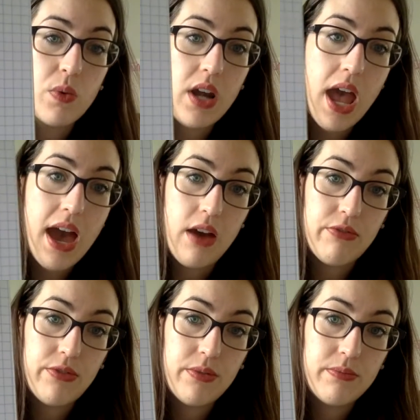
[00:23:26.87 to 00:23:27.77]

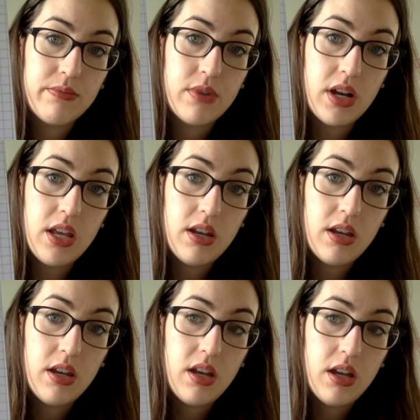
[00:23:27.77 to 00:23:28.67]
1/2, right?
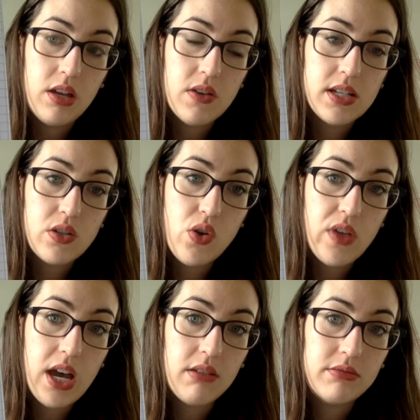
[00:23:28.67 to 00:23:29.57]
You guys know
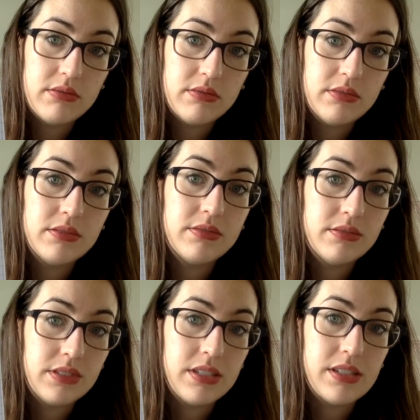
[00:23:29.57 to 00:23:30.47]
that.
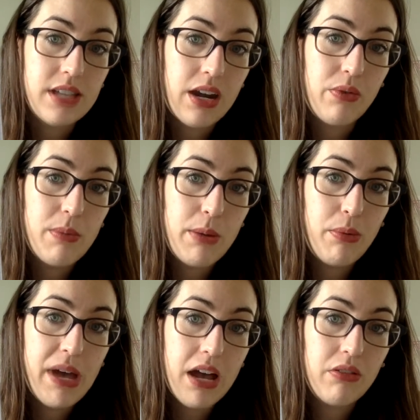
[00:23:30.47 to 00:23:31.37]
Just got to remember
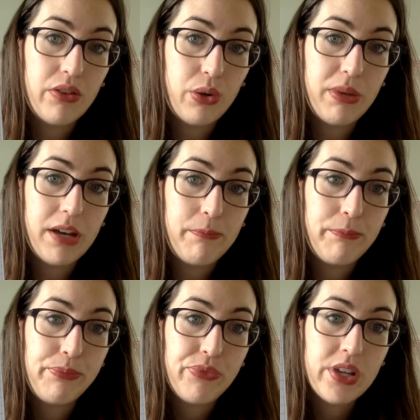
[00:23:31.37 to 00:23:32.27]
back a little bit.
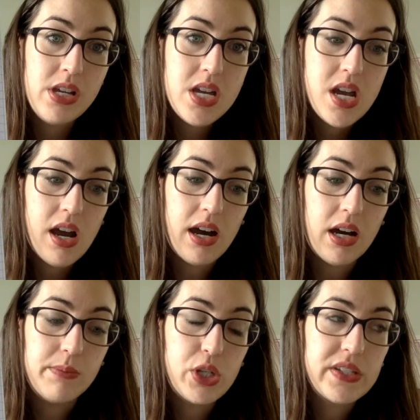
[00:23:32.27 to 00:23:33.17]

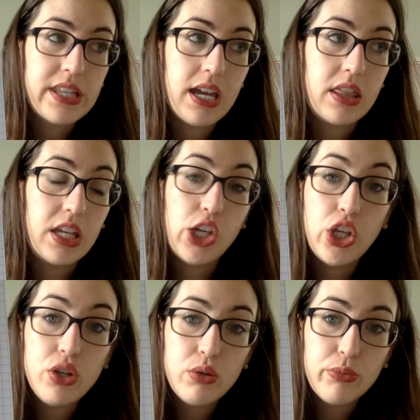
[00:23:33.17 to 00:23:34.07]
Just like the
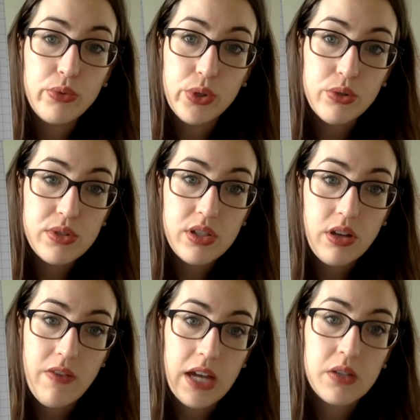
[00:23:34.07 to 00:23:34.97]
cube root
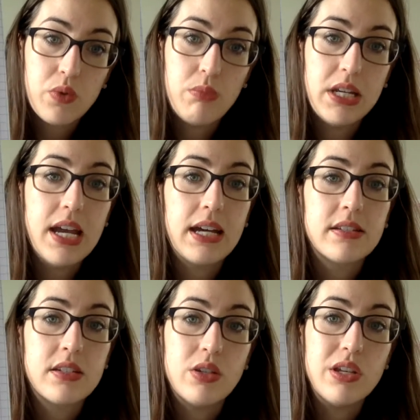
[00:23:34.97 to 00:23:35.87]
of x would be
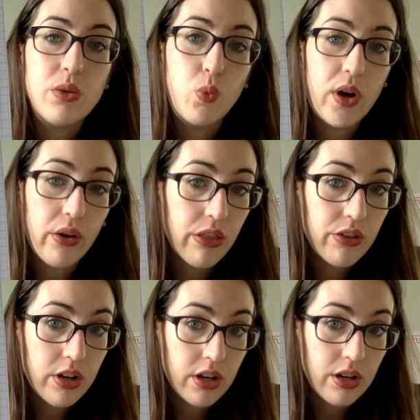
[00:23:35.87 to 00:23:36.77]
x to the
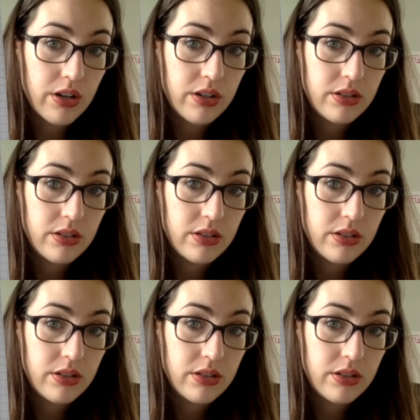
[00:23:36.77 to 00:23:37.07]
1/3.